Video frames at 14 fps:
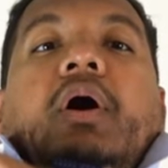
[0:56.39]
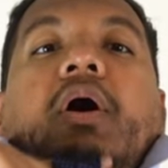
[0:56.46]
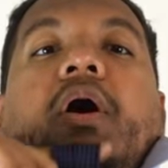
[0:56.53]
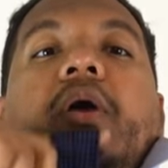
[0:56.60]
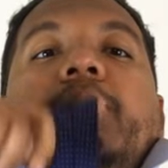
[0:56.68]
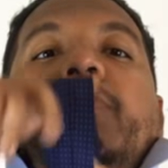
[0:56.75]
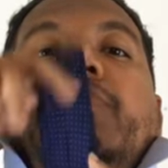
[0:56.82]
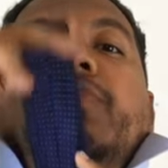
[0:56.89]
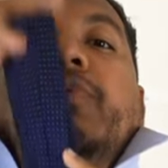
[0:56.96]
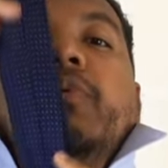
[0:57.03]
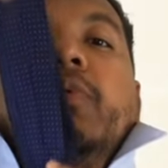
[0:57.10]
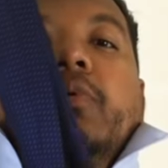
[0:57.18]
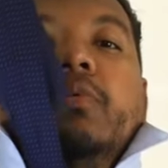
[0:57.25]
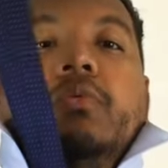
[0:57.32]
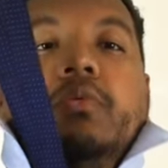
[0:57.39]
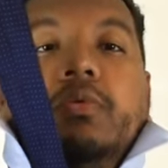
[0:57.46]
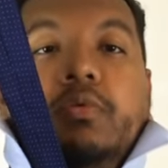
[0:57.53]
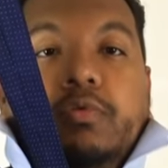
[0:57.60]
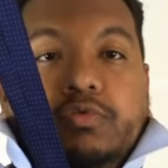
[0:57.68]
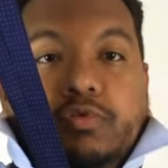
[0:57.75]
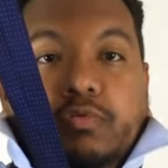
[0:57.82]
up through,
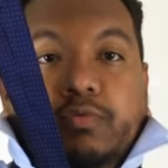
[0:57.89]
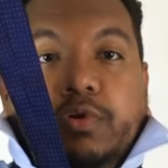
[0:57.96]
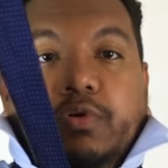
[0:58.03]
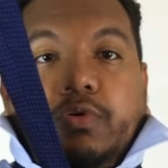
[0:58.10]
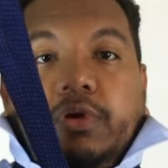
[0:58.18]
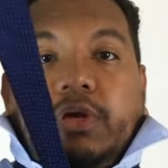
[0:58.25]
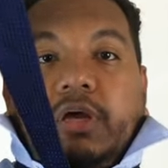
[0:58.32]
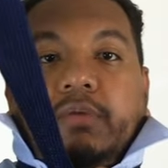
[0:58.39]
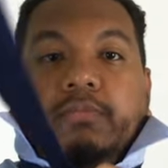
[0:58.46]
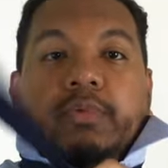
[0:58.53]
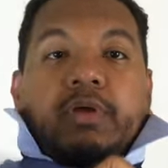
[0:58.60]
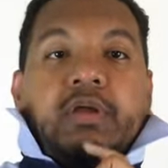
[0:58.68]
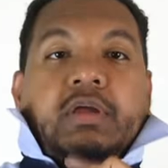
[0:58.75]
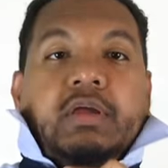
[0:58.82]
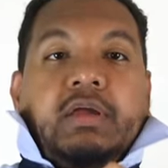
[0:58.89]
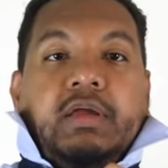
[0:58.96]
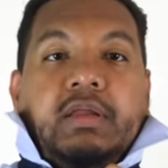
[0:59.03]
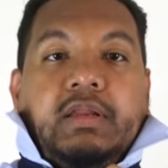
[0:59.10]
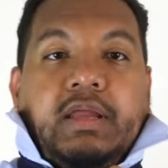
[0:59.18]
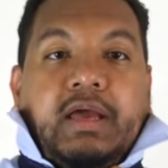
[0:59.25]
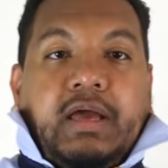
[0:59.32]
so we're going up.
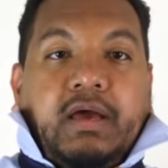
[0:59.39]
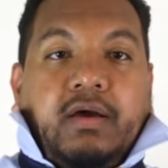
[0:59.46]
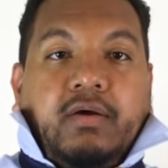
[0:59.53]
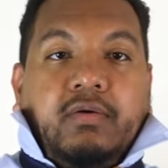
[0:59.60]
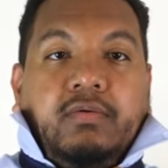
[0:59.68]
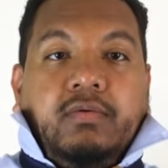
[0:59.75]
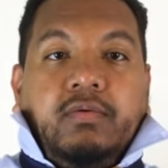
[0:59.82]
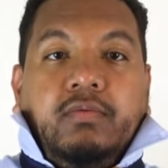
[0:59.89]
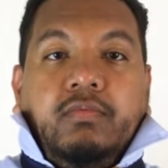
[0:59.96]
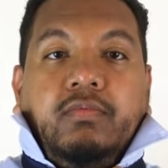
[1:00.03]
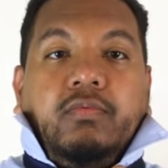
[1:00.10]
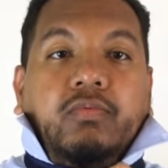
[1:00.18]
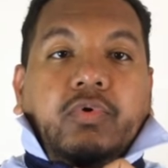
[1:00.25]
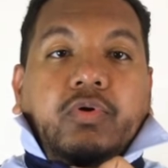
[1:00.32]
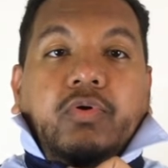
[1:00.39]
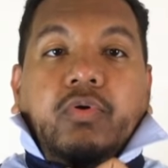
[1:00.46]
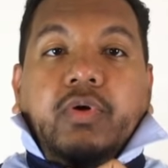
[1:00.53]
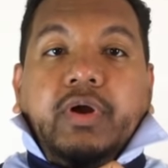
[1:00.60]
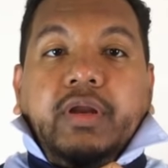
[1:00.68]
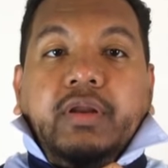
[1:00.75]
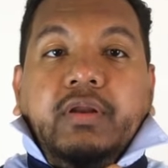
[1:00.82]
Now we're
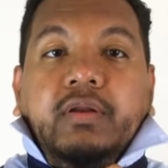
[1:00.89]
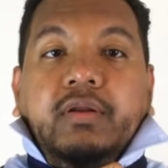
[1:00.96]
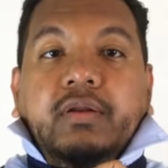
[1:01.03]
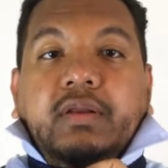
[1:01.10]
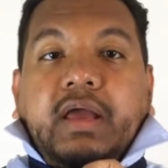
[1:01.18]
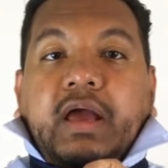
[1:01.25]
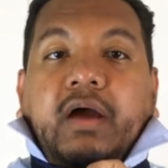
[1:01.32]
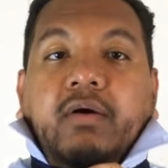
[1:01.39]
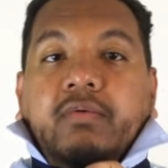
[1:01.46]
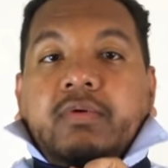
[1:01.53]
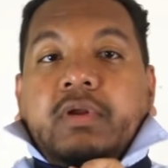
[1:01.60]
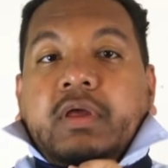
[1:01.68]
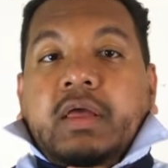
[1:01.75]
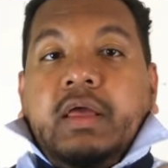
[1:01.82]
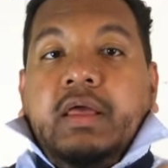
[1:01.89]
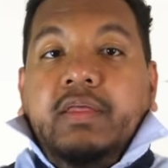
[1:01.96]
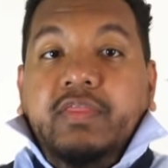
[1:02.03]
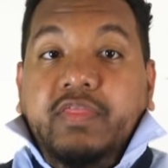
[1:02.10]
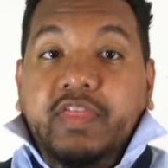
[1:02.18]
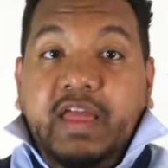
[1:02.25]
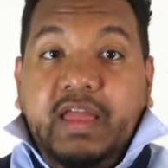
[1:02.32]
going down,
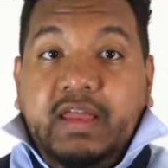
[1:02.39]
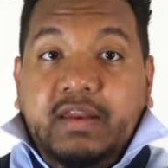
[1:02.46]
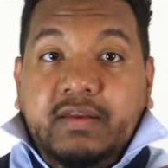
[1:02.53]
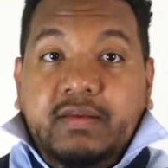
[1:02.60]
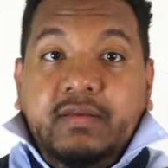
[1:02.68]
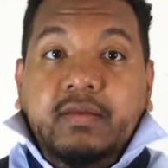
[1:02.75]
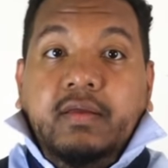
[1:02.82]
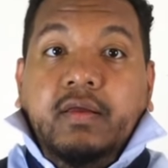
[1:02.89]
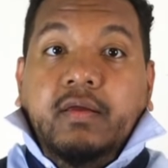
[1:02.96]
then